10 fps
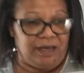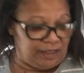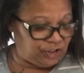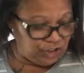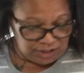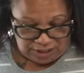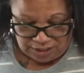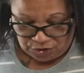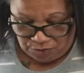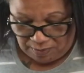If she
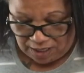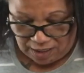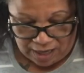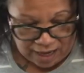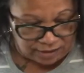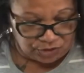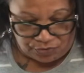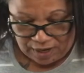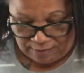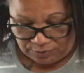did, she made it out of
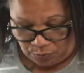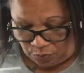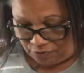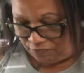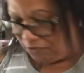scraps. One of her